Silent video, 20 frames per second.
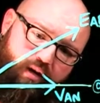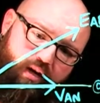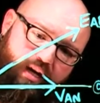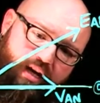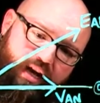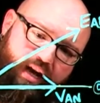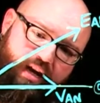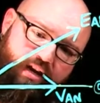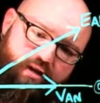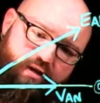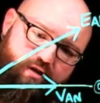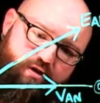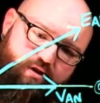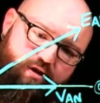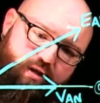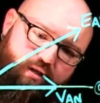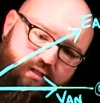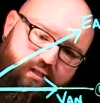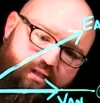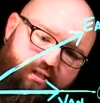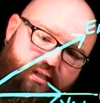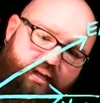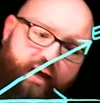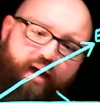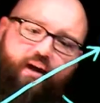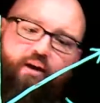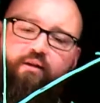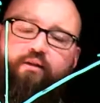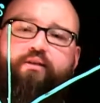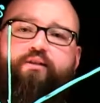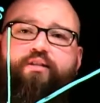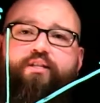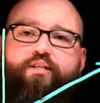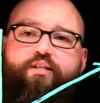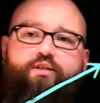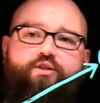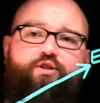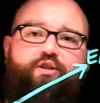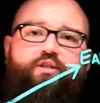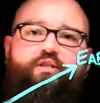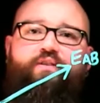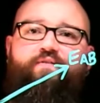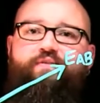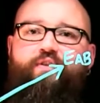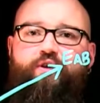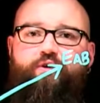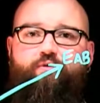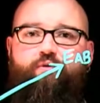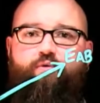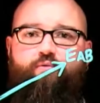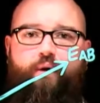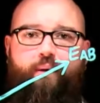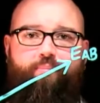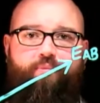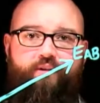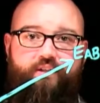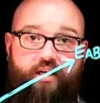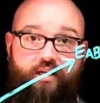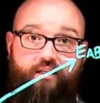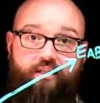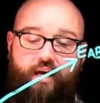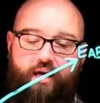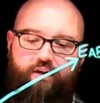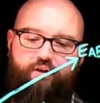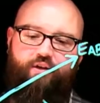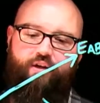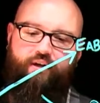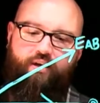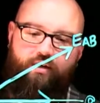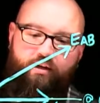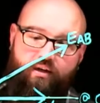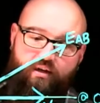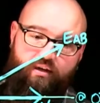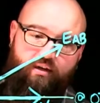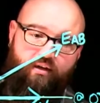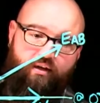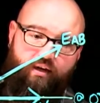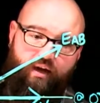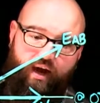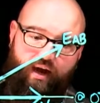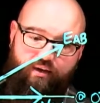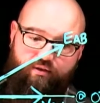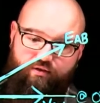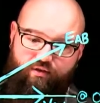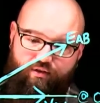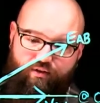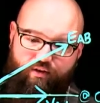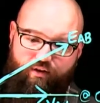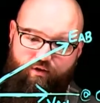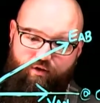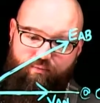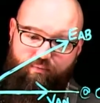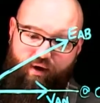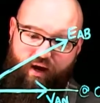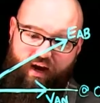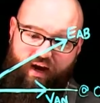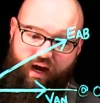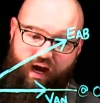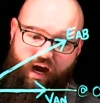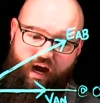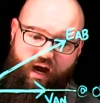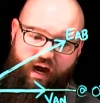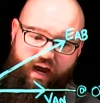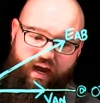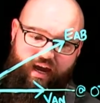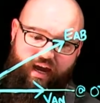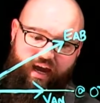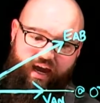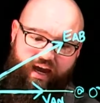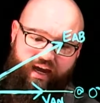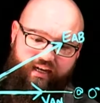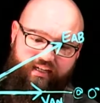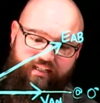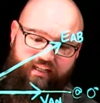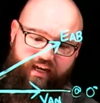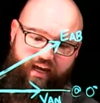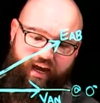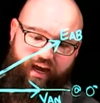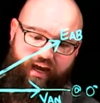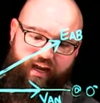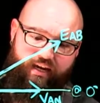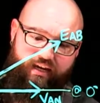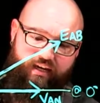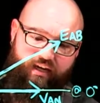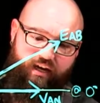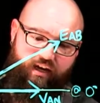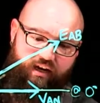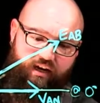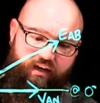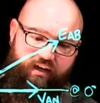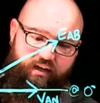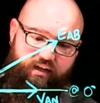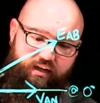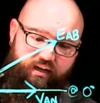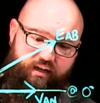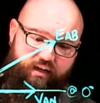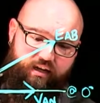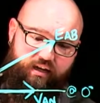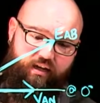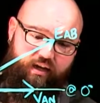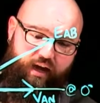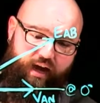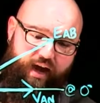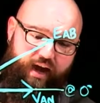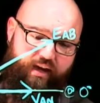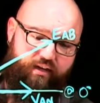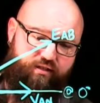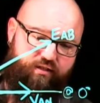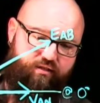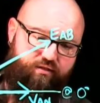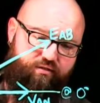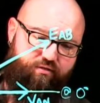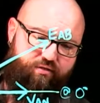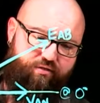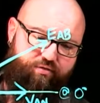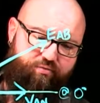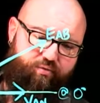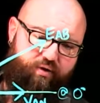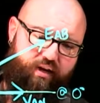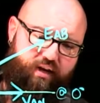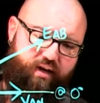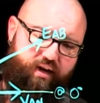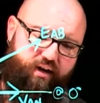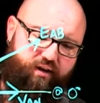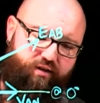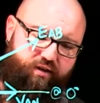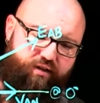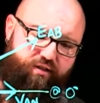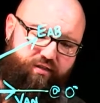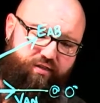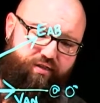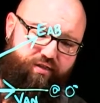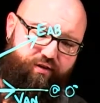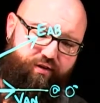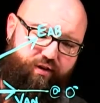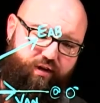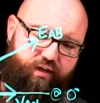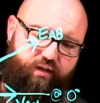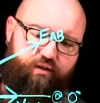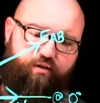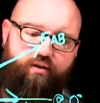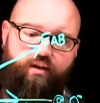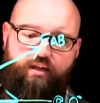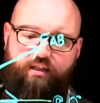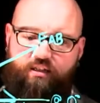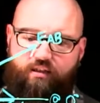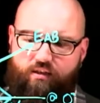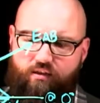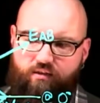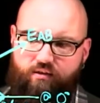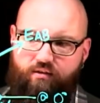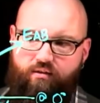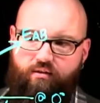Again, not to scale, this is just a visual representation. Okay, so there is my IA to N at 330 degrees.